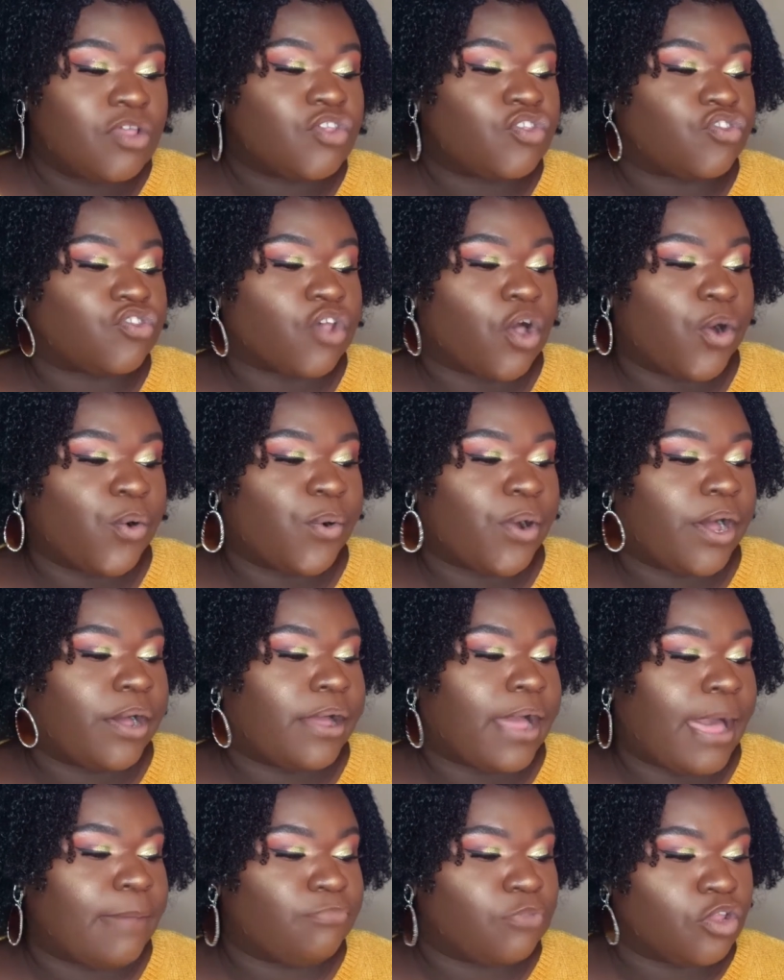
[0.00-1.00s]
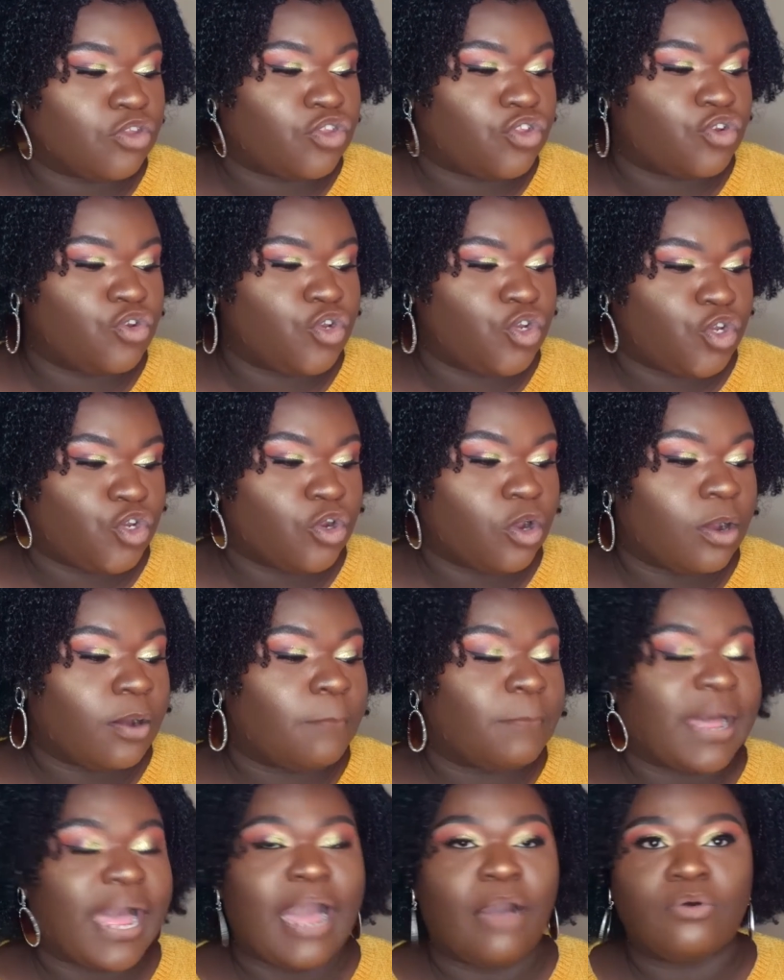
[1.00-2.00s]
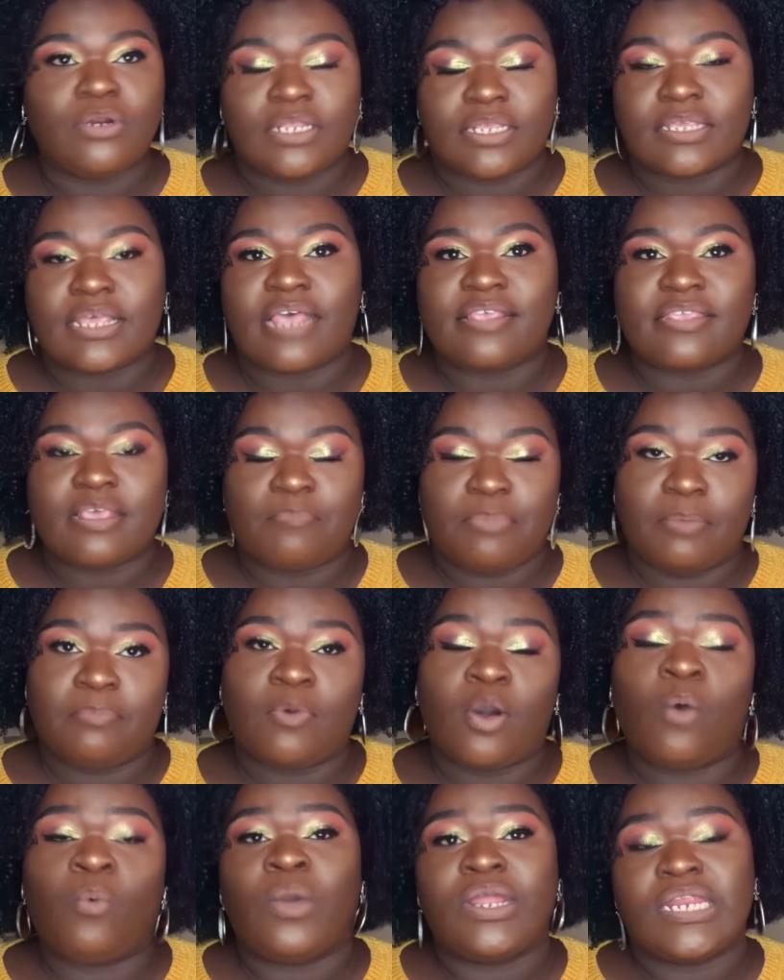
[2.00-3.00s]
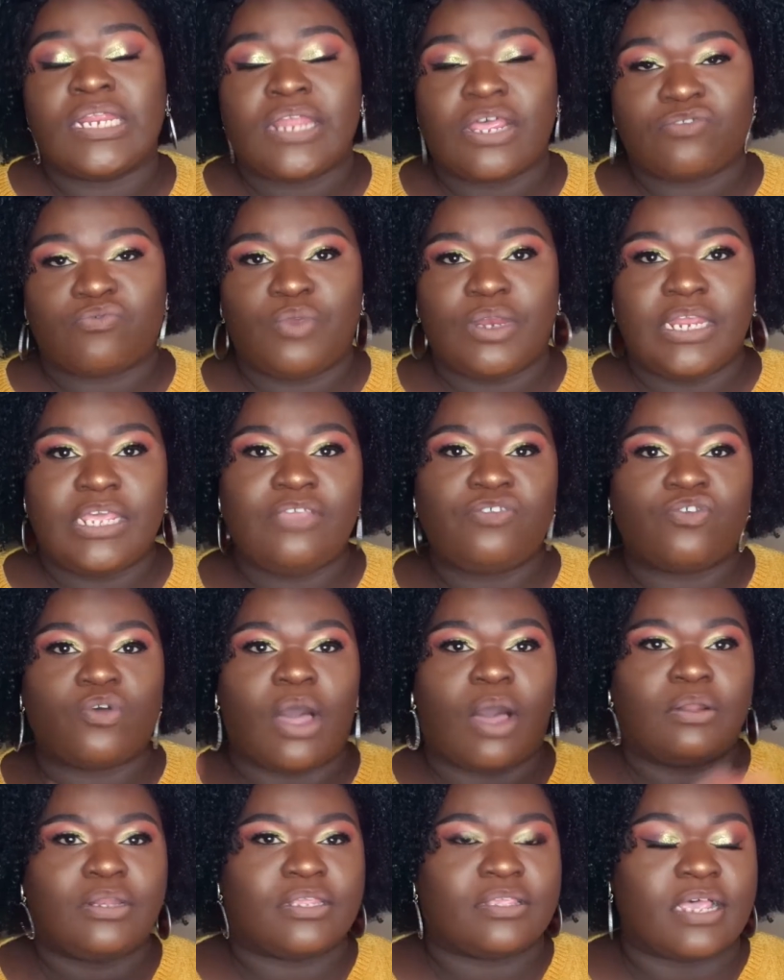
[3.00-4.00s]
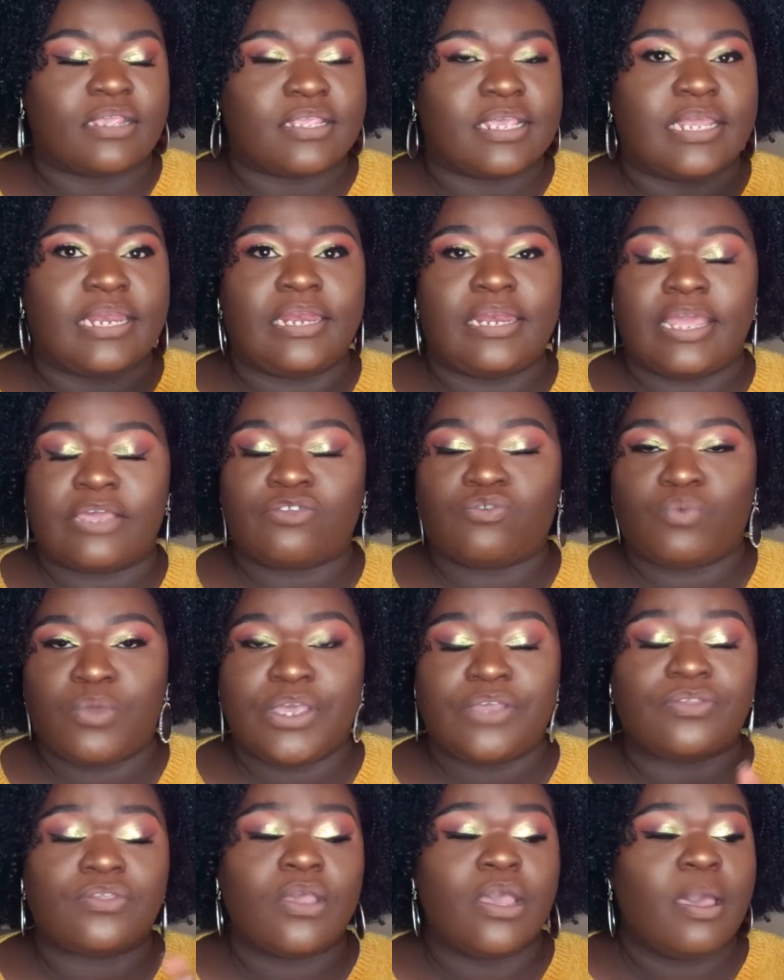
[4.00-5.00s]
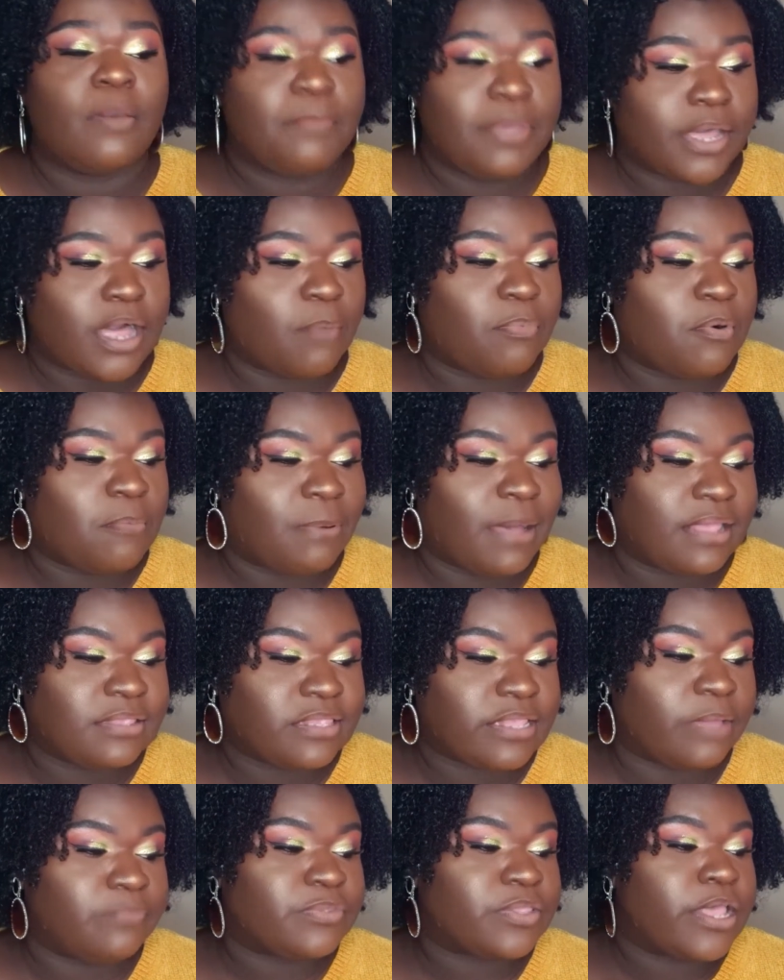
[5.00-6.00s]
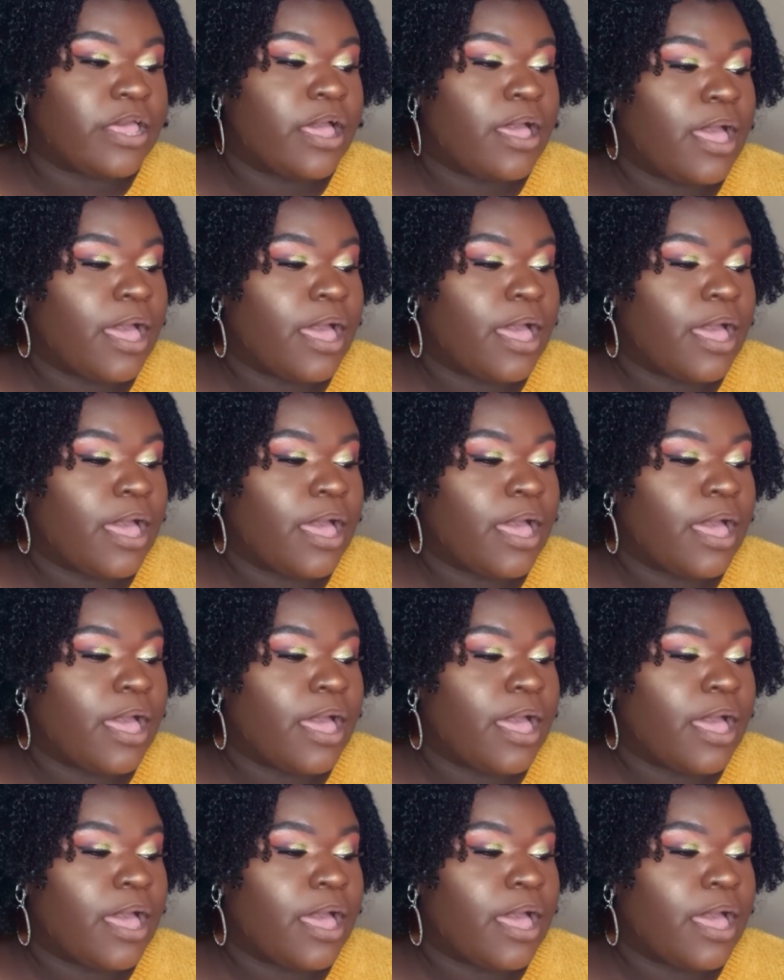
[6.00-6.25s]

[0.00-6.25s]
So I'm not too sure, but I will discuss it a bit more when it does release. So I'll discuss it in next week's pick up or pass ups.